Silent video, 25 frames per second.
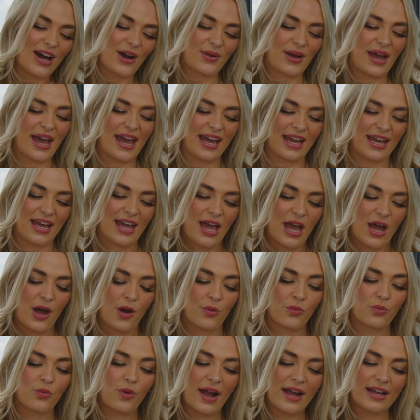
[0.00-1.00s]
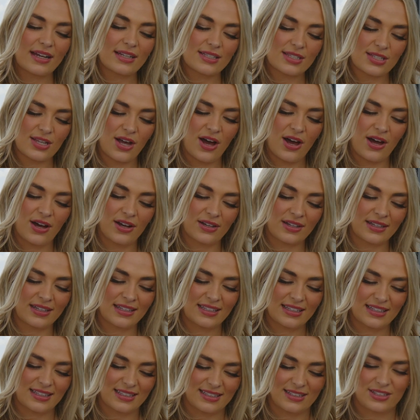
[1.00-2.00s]
Okay, write a song.
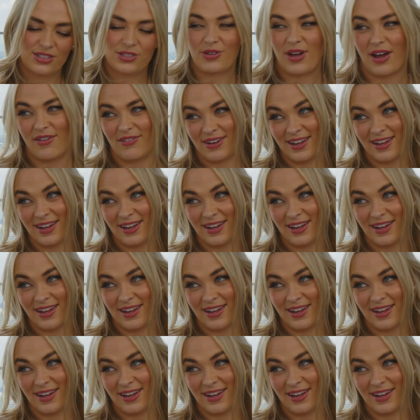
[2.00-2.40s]
Do you have an